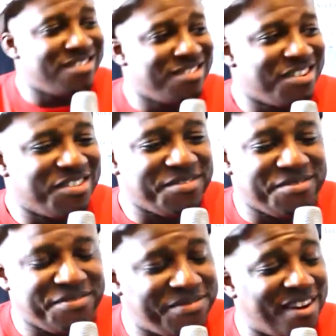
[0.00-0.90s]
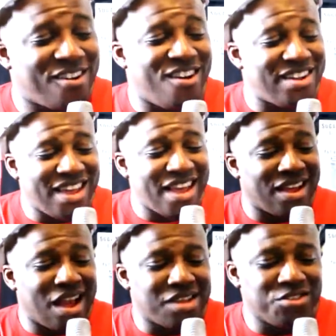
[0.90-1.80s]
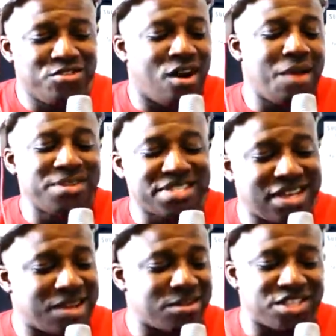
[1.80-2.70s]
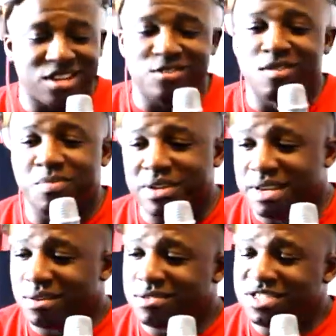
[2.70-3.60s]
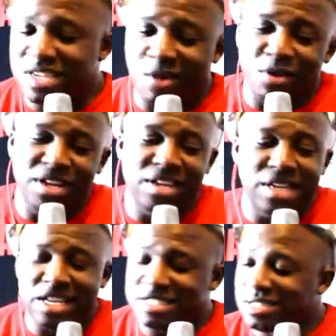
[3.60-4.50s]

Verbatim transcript: real quick. That nigga did much. You saw him,